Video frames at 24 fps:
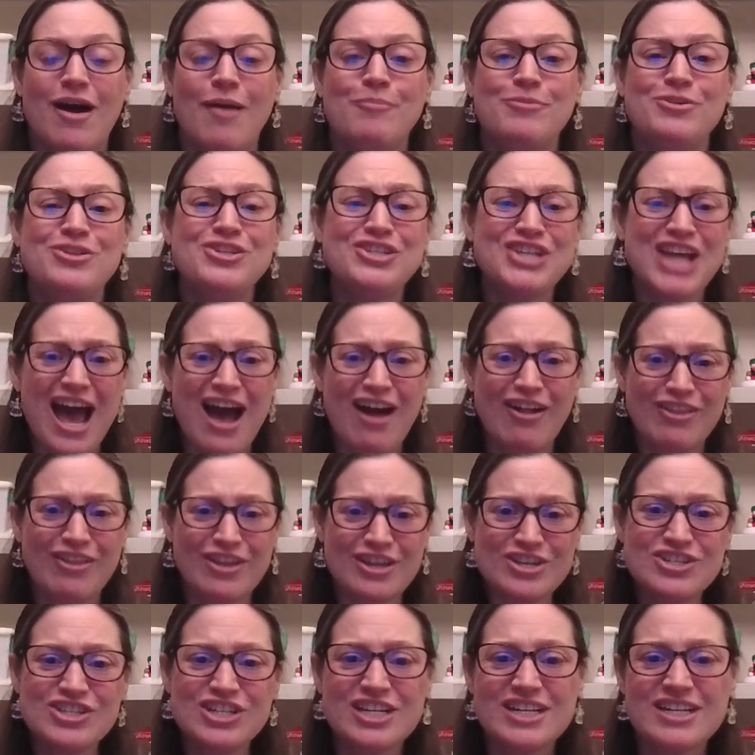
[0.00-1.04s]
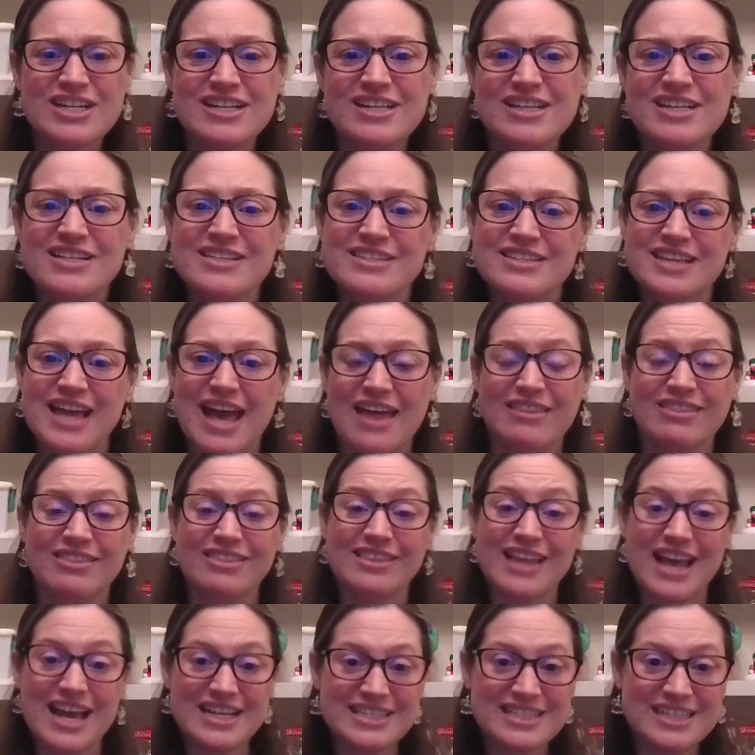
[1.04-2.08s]
challenges and
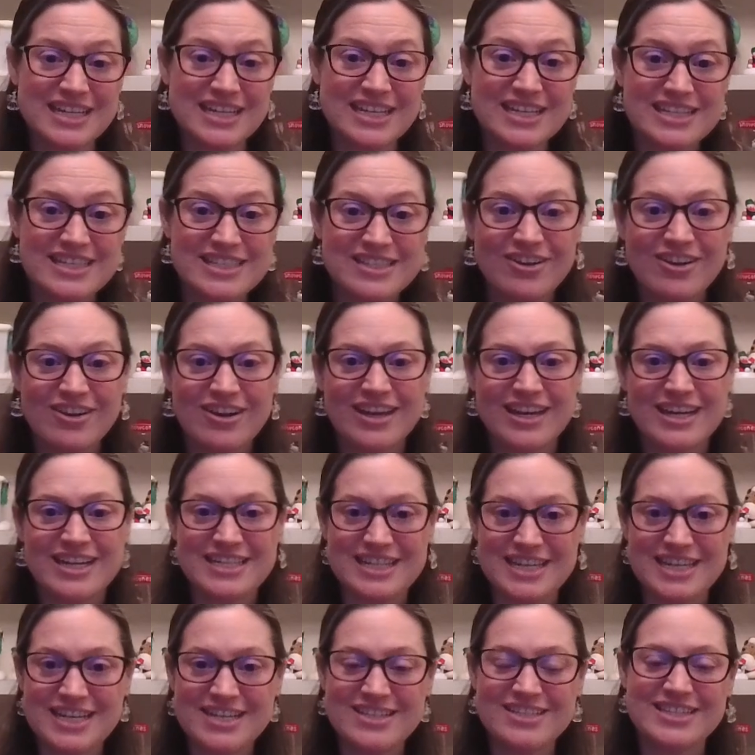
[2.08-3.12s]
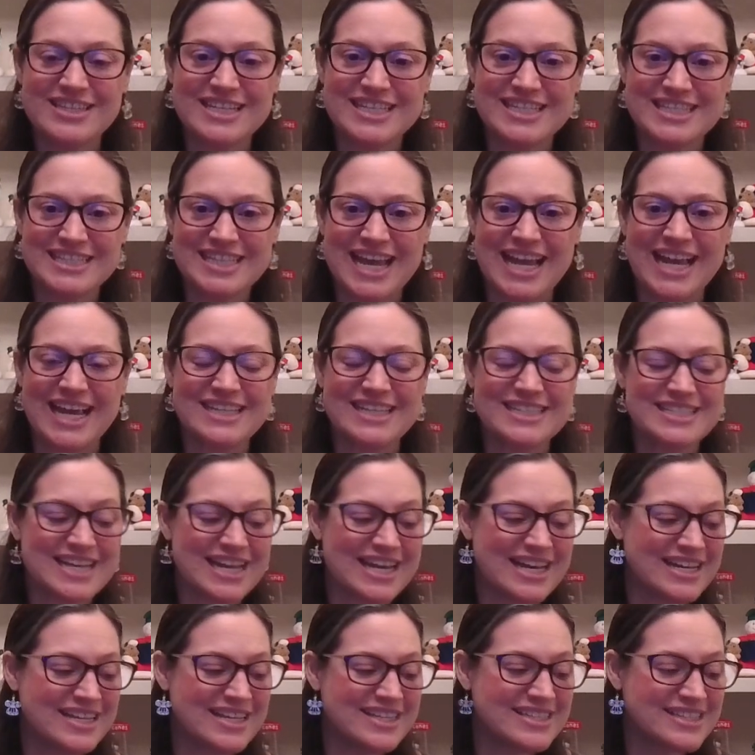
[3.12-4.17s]
lessons they're going to teach the
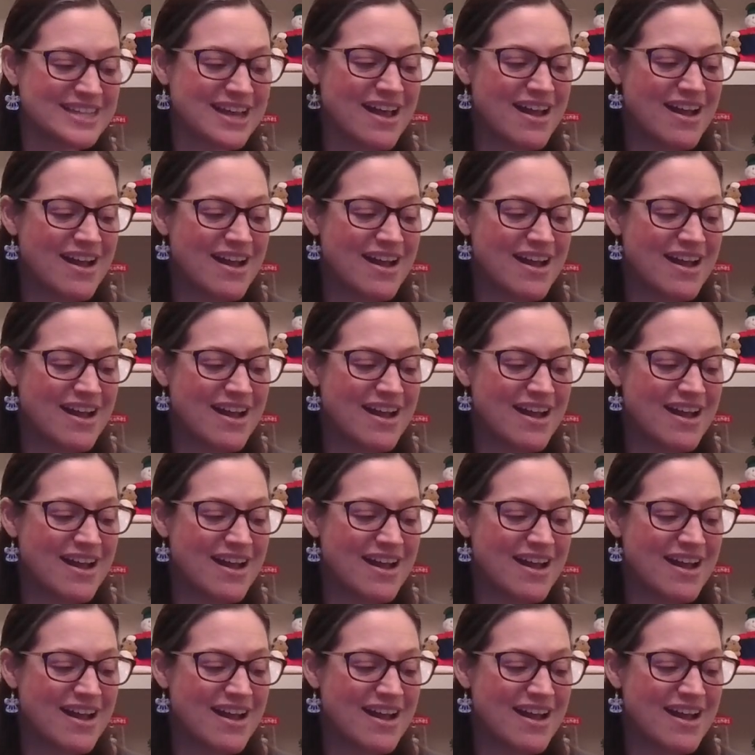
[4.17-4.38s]
Santas.